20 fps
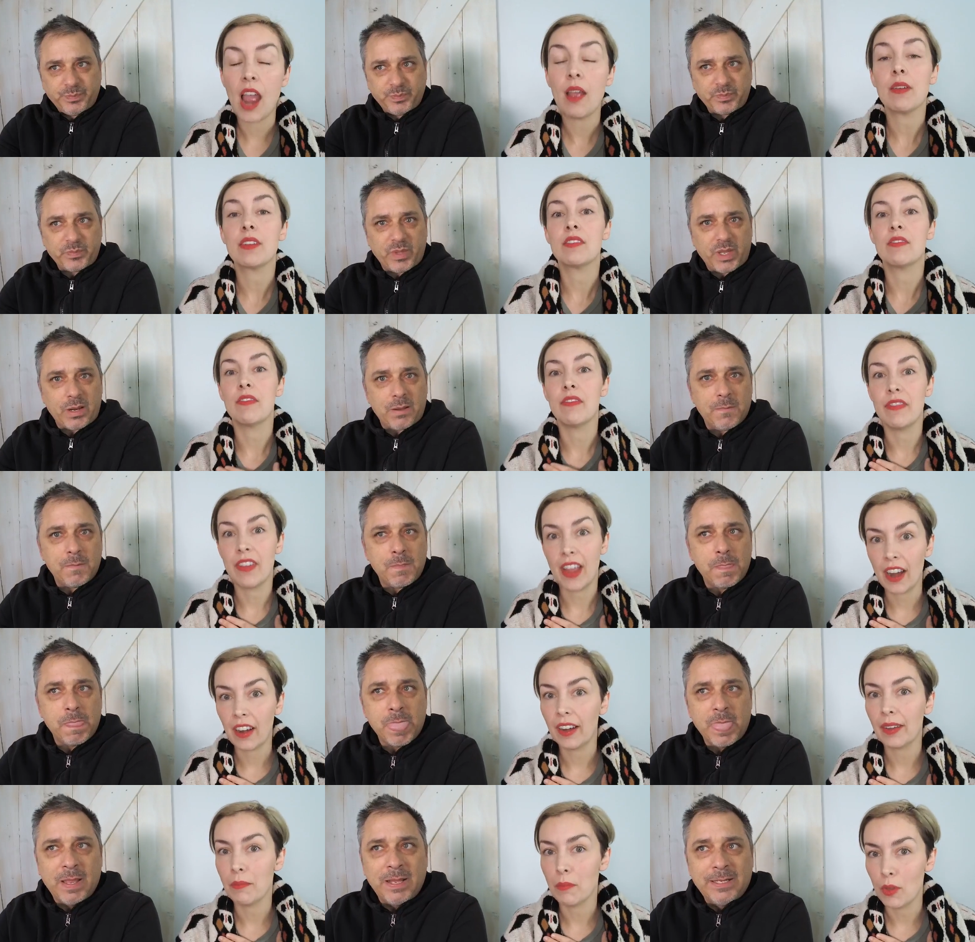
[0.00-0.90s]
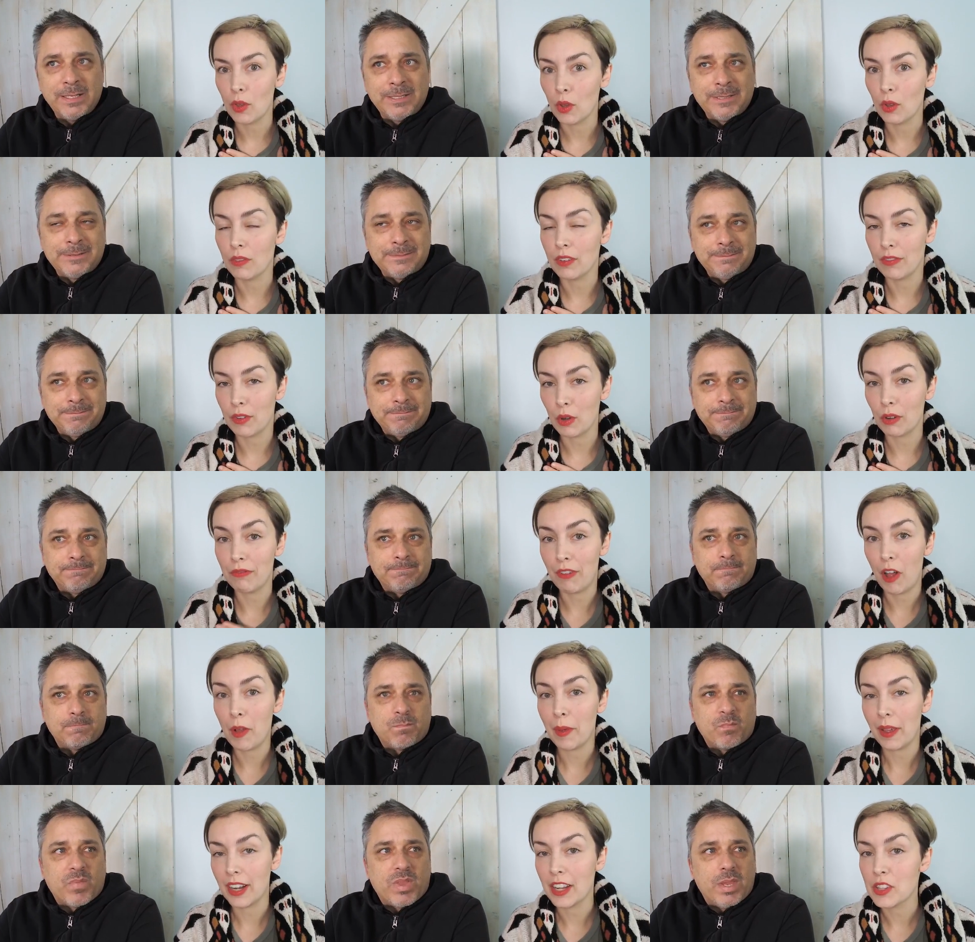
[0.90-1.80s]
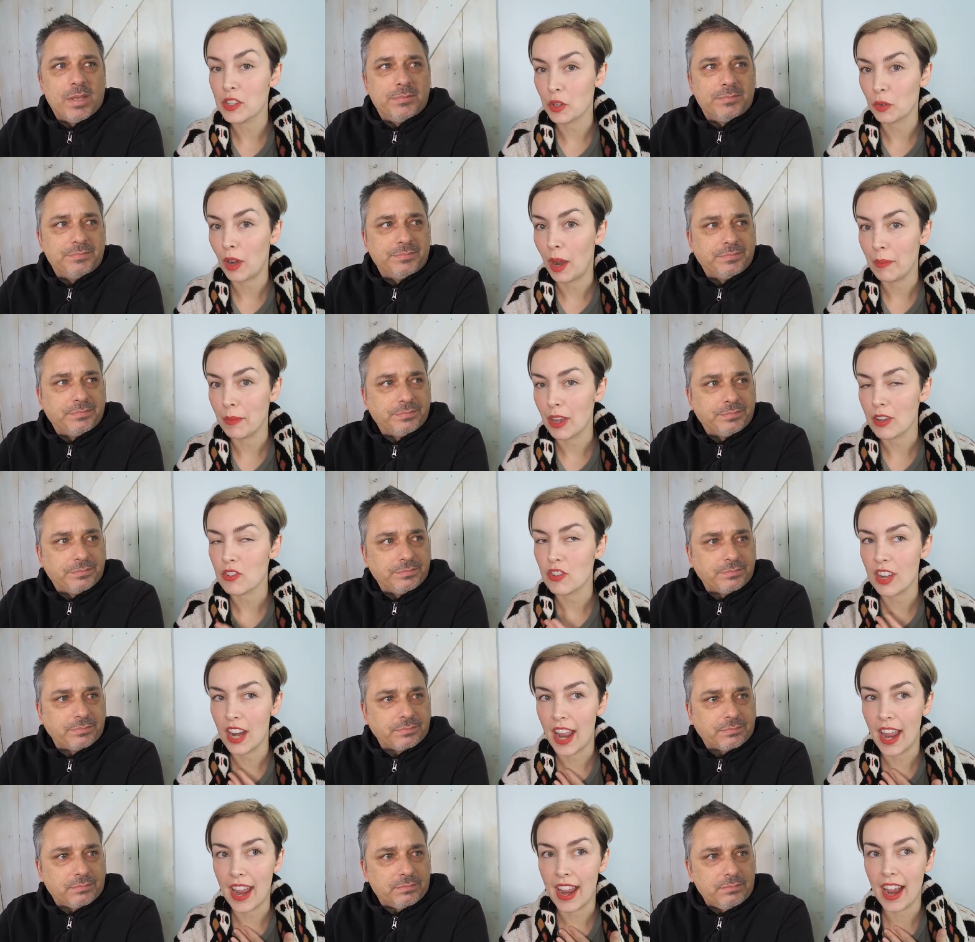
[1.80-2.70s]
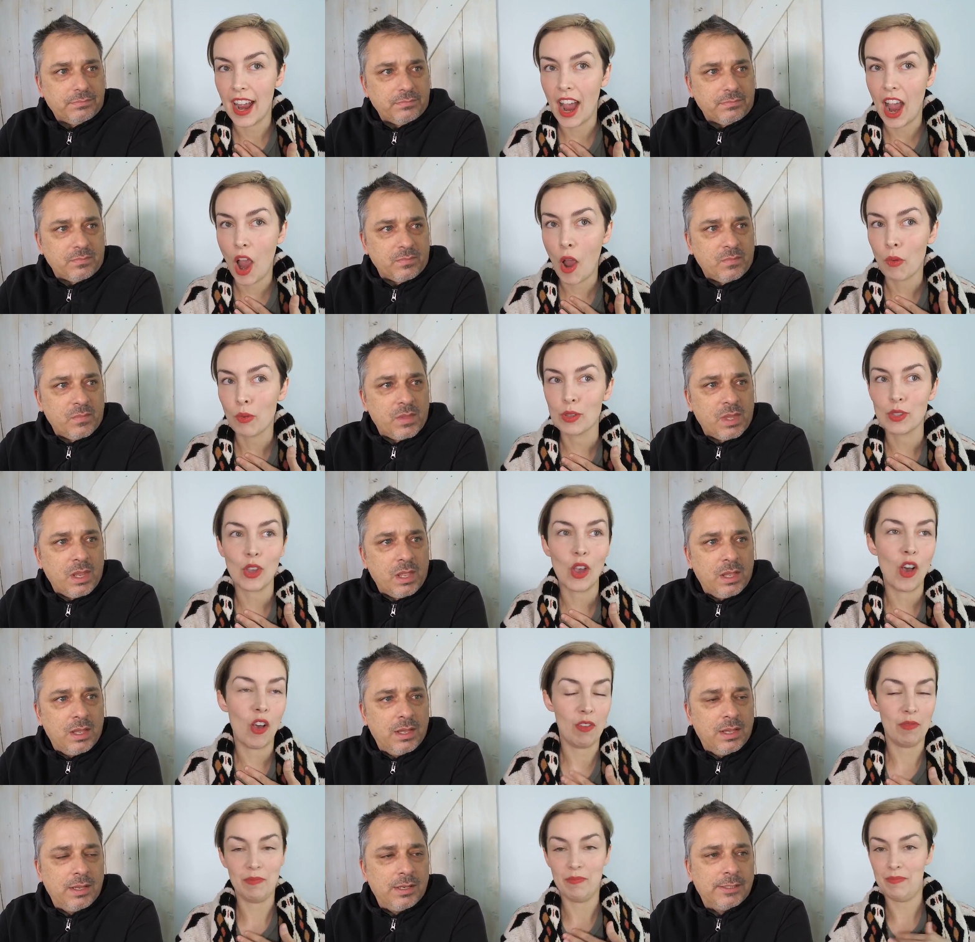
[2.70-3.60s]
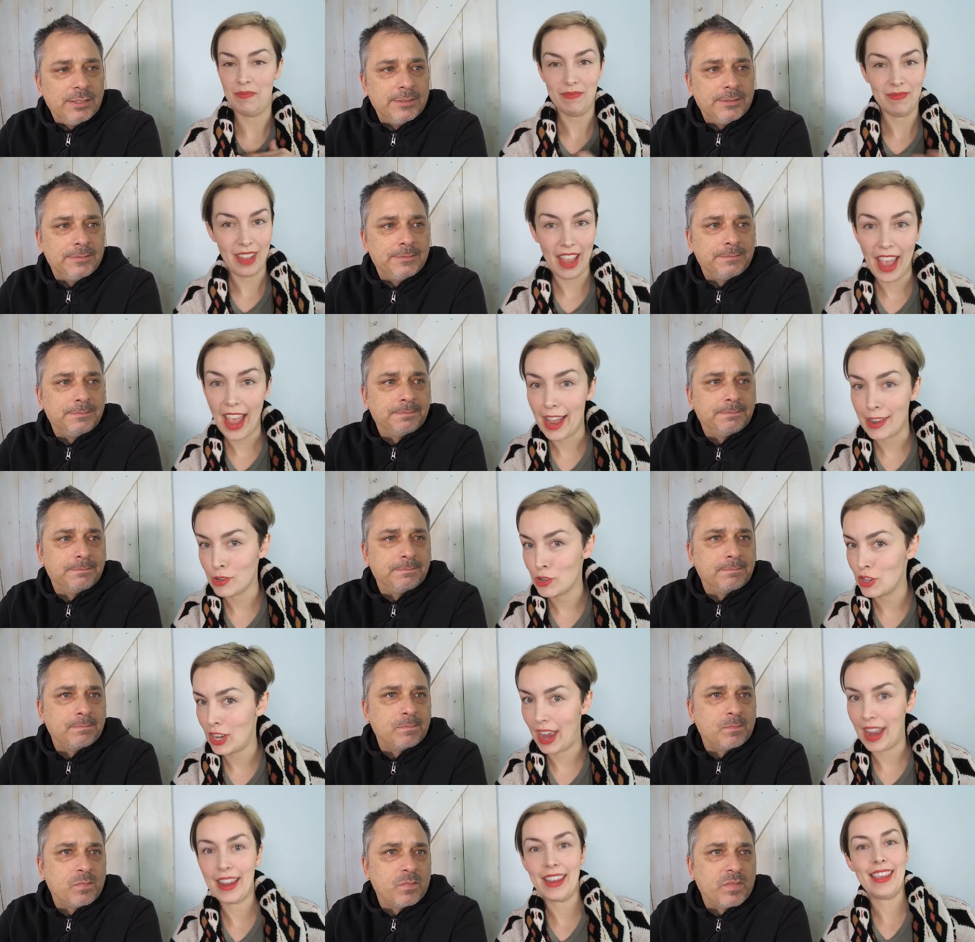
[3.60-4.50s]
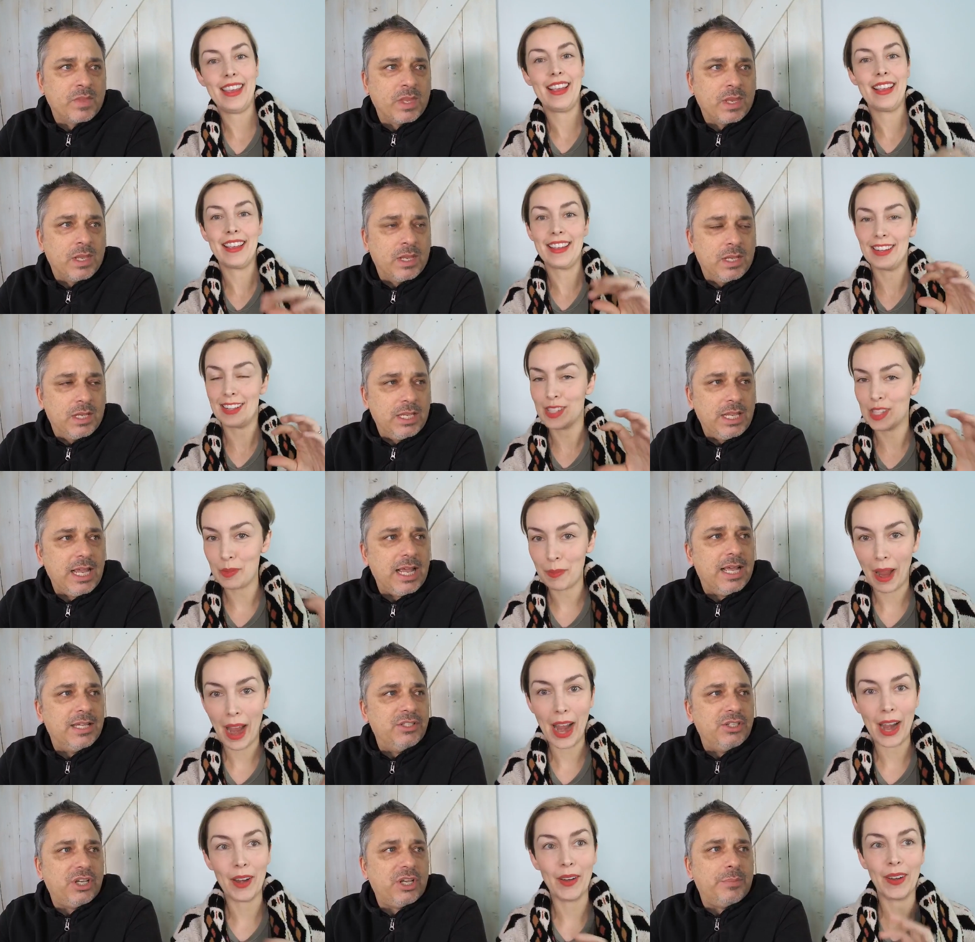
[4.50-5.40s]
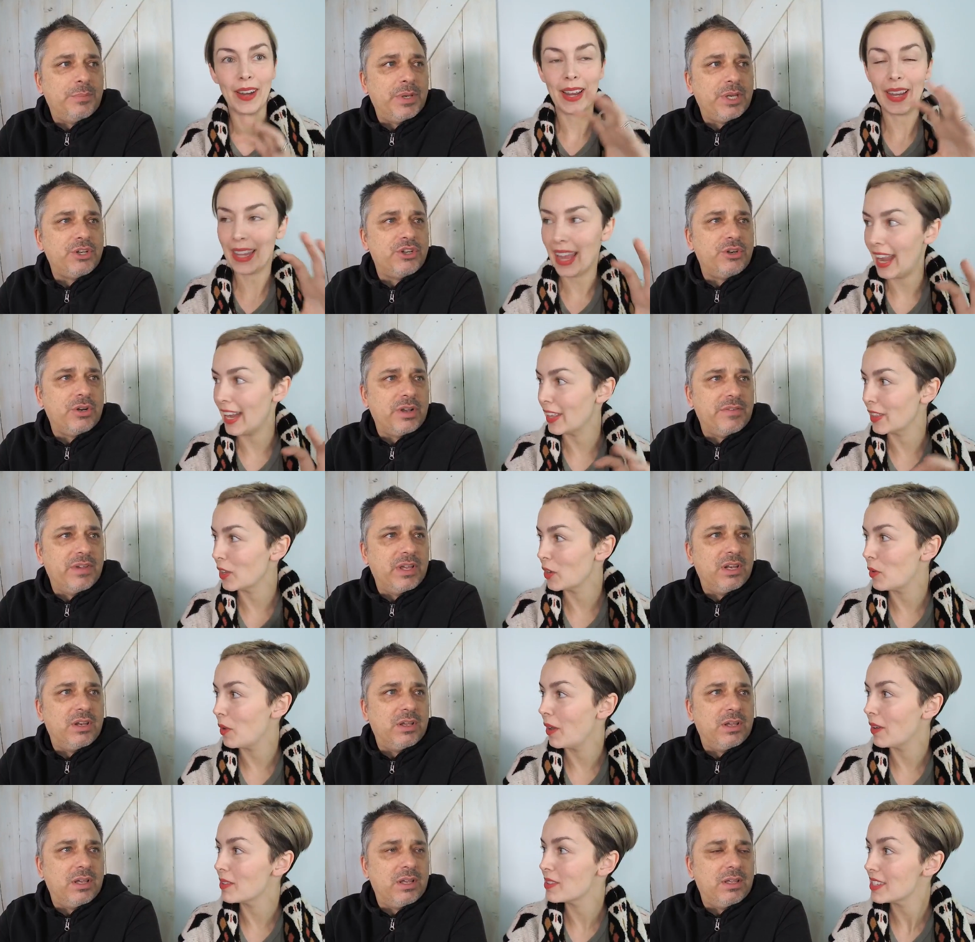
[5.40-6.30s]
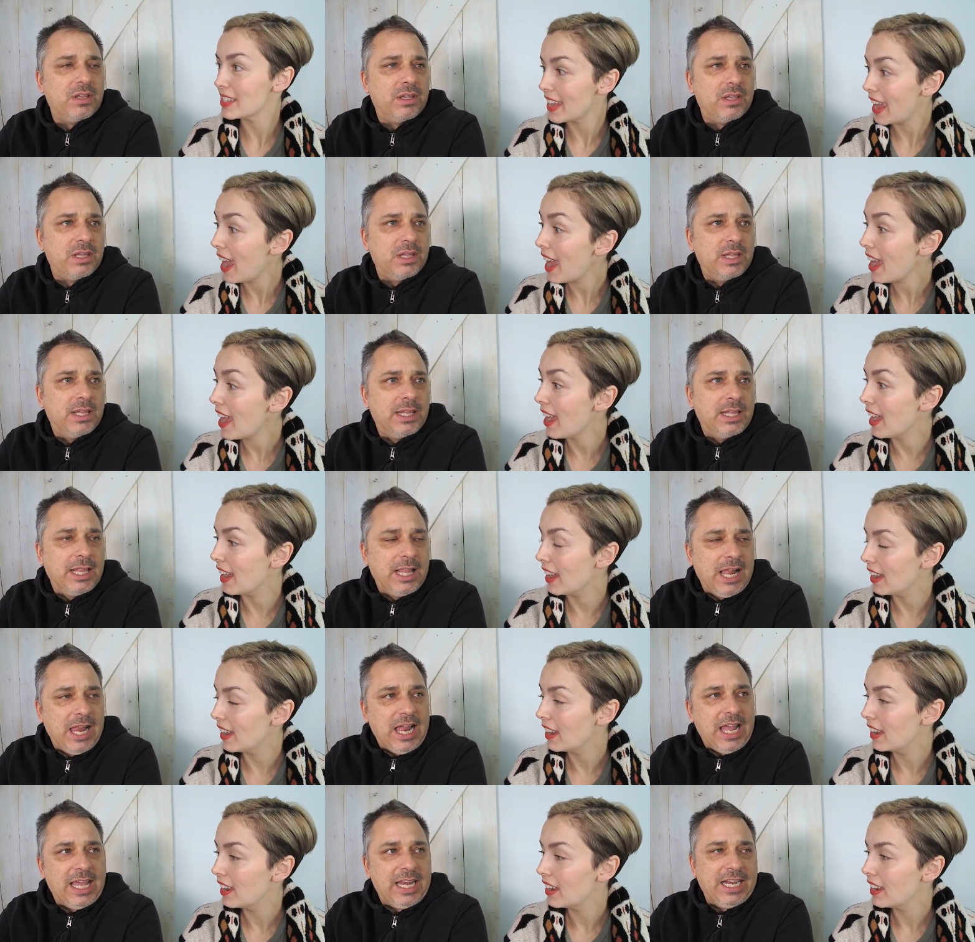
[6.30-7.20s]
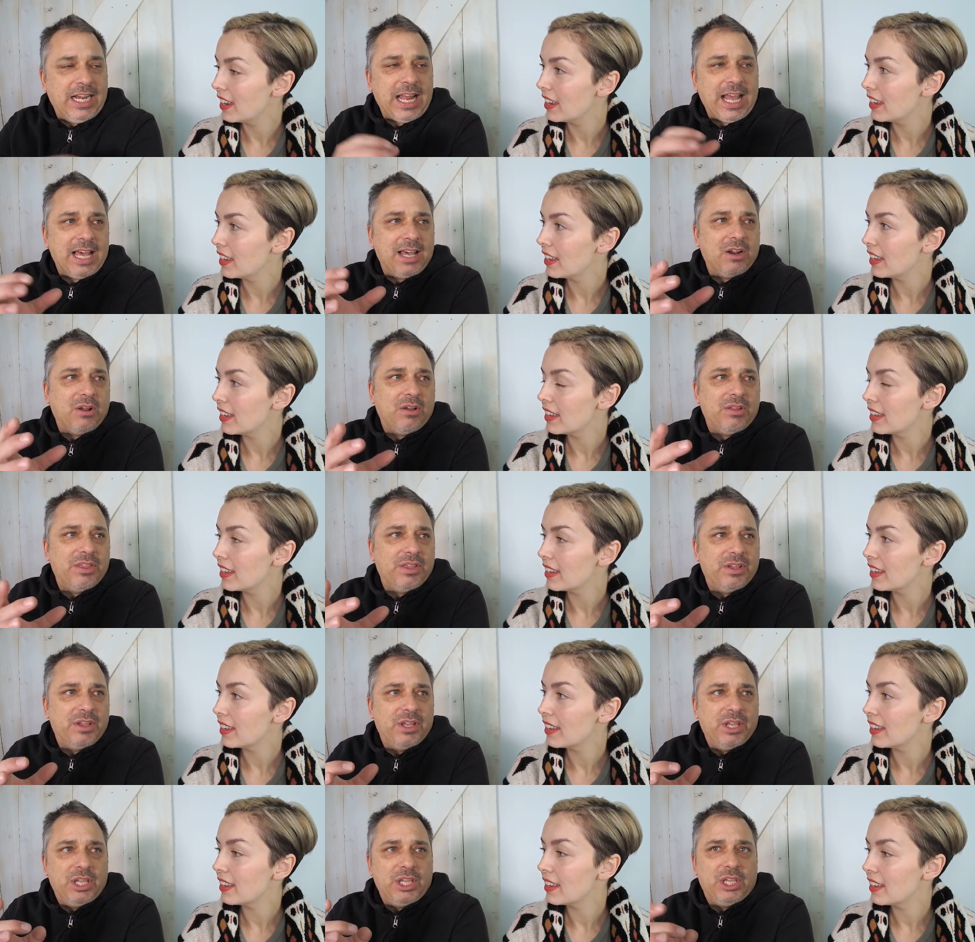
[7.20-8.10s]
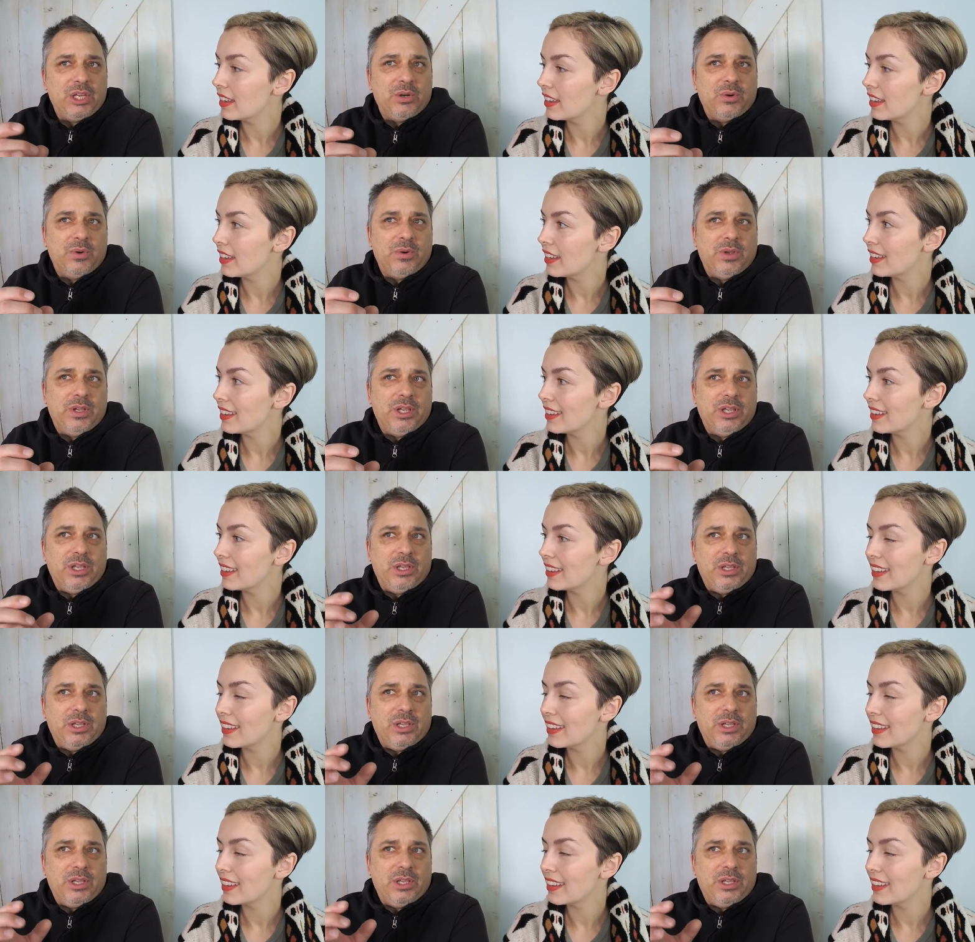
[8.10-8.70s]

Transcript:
Speaker 1: I was very moved. If you were following me on Instagram yesterday, I was all hashtagging and inspiring and getting the quotes. Yeah. And it had all the, you know,